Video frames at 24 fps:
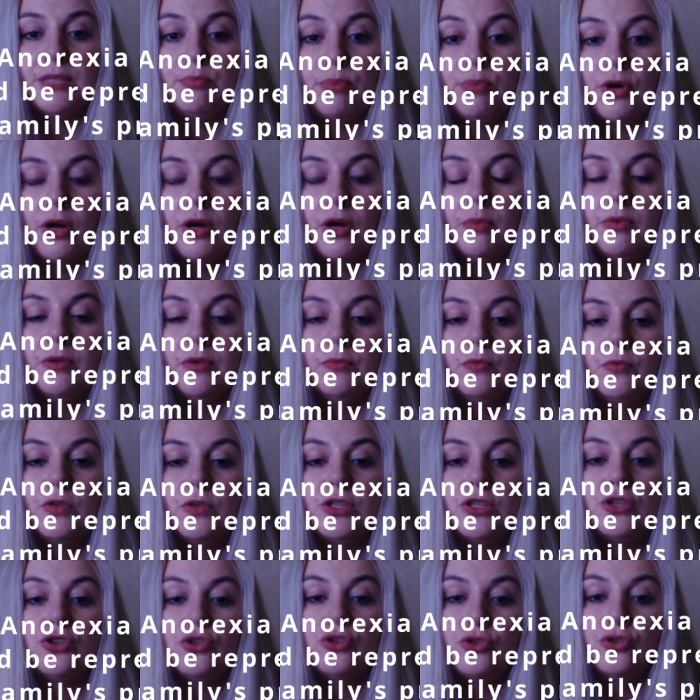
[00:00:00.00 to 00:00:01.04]
problem
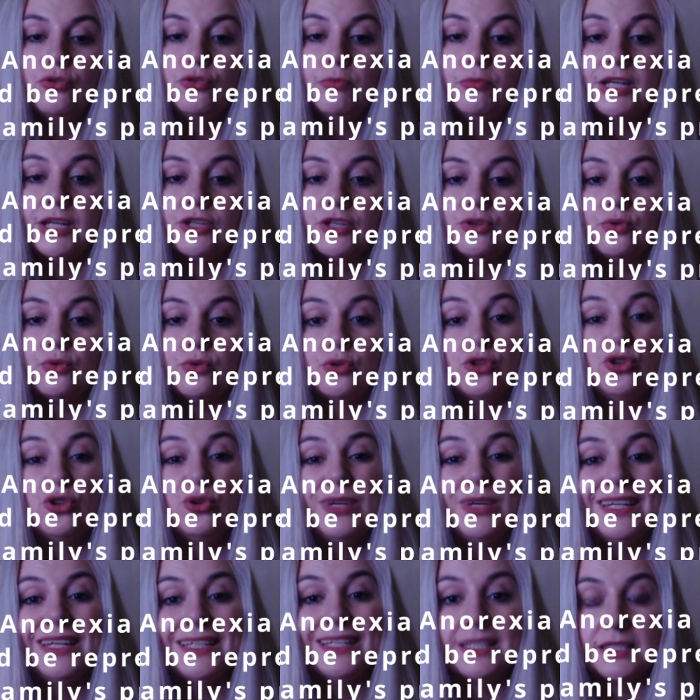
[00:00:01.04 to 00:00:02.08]
with too much or too
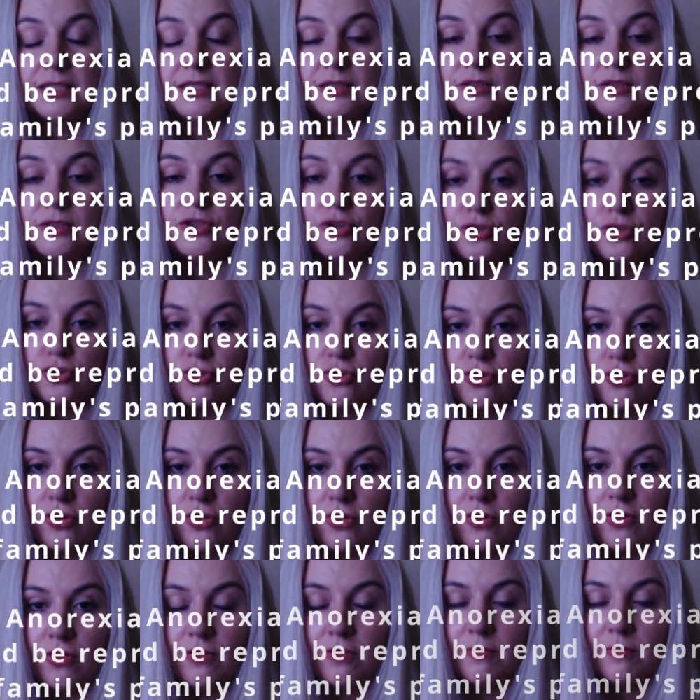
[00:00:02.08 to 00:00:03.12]
little
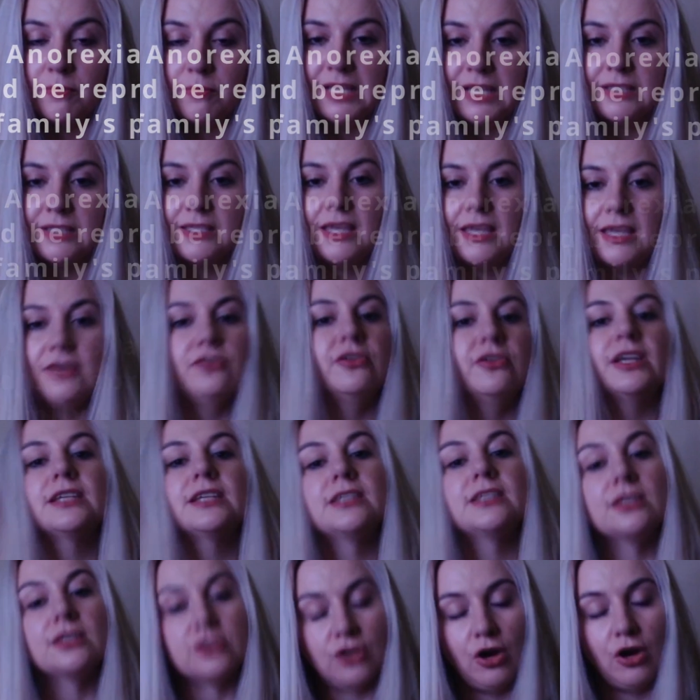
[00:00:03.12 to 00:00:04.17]
control, because
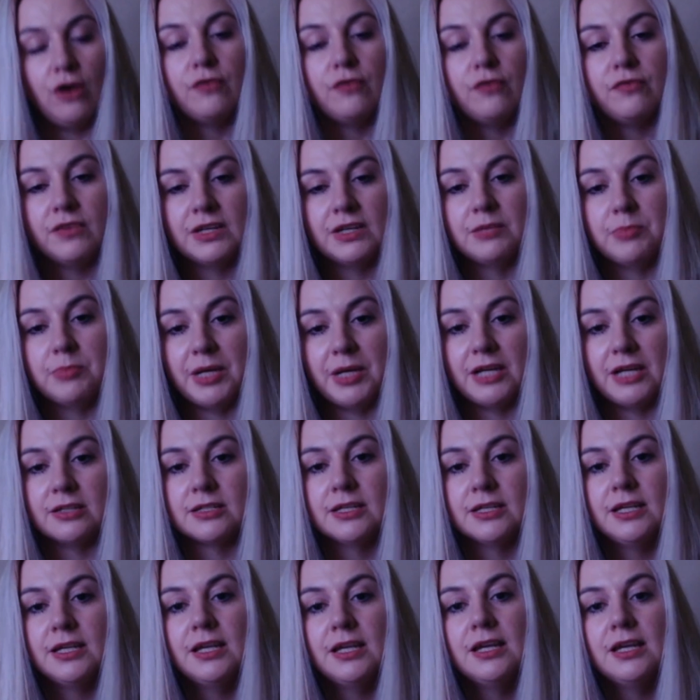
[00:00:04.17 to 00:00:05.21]
anorexia is often about
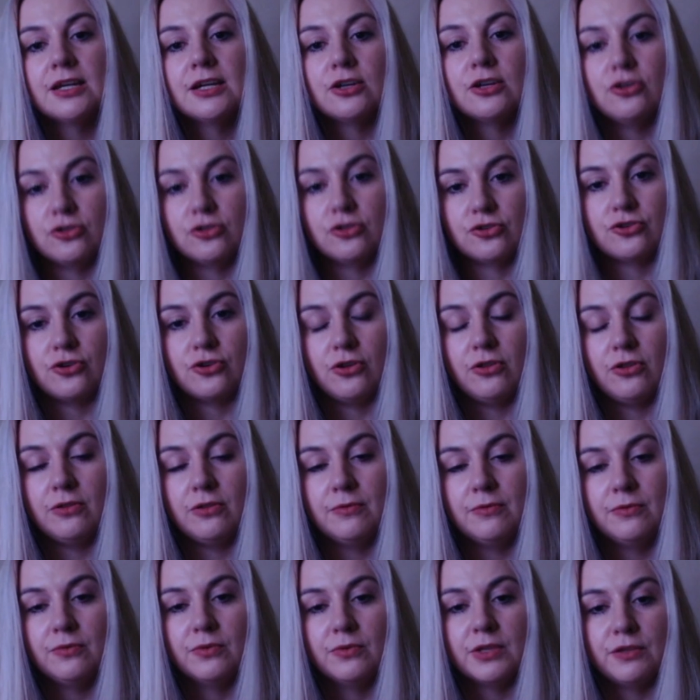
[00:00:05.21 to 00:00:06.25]
control
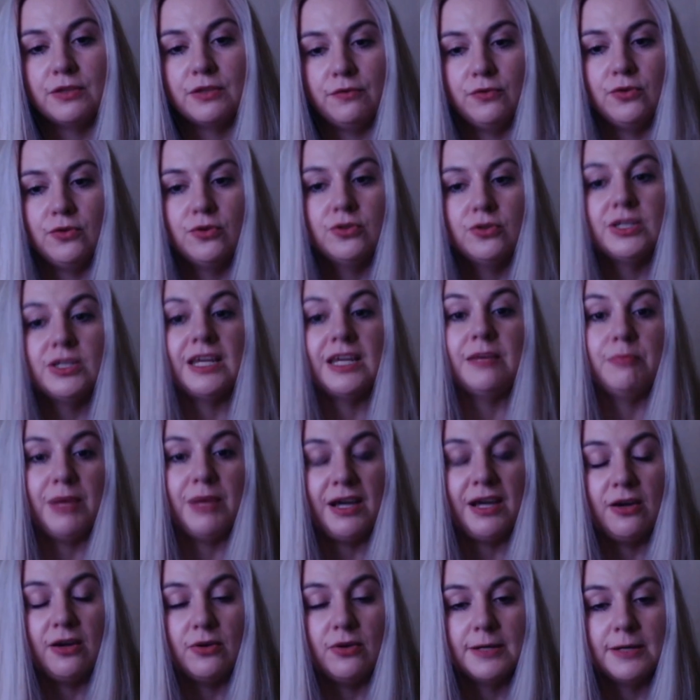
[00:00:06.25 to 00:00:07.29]
with food and
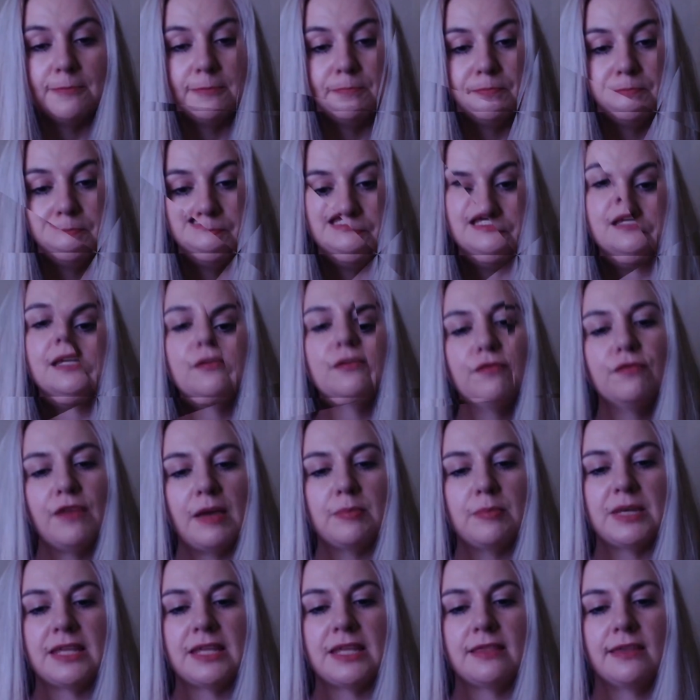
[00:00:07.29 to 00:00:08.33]
power. In
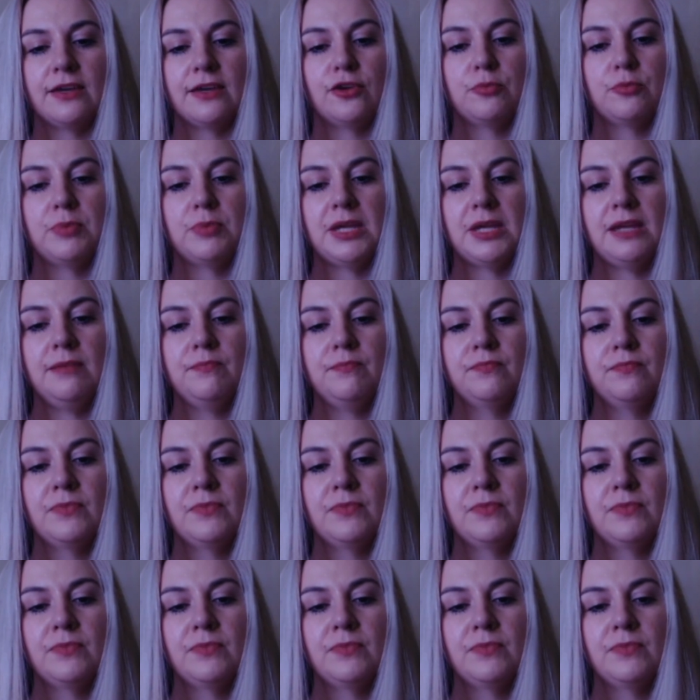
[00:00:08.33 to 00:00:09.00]
family therapy,